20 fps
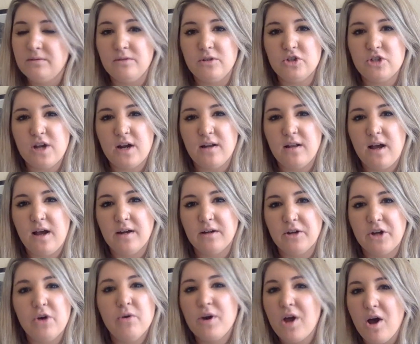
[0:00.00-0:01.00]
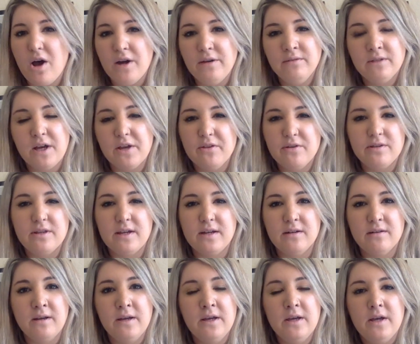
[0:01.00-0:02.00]
there's not a lot going on other
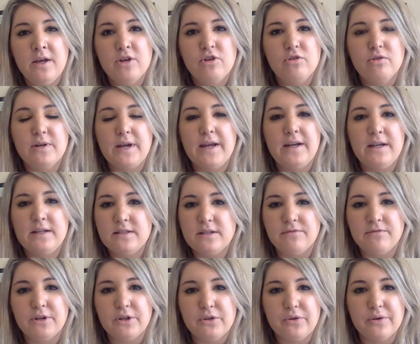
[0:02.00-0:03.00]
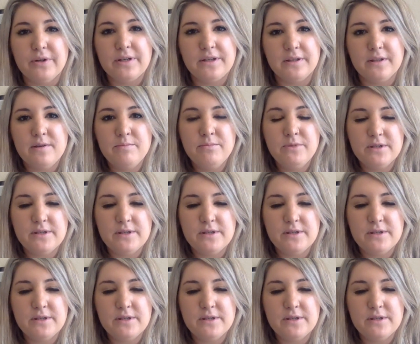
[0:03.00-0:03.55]
than creating different curriculum.